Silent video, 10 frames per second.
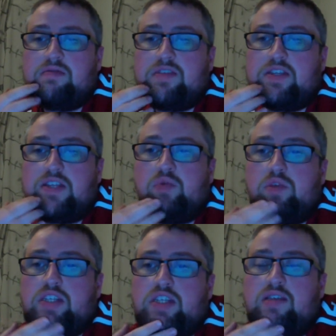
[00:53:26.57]
Still
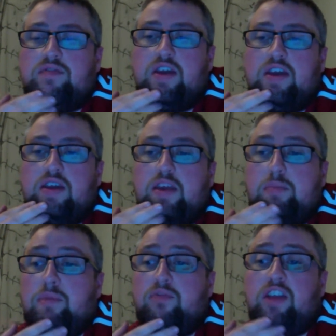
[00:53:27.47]
want to see
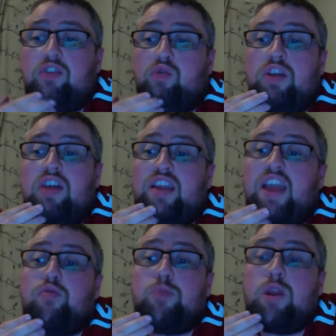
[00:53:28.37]
Khabib fight Tony. I think
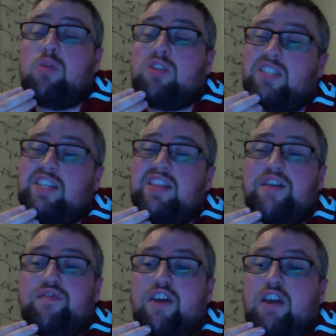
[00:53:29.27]
everybody wants to see that
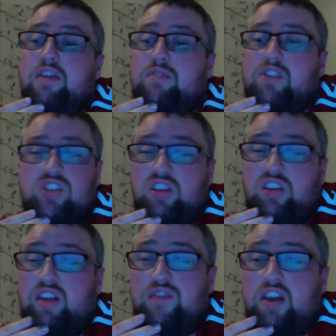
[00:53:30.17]
fight. Just a
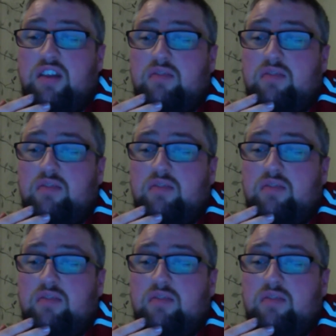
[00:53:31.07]
great fight.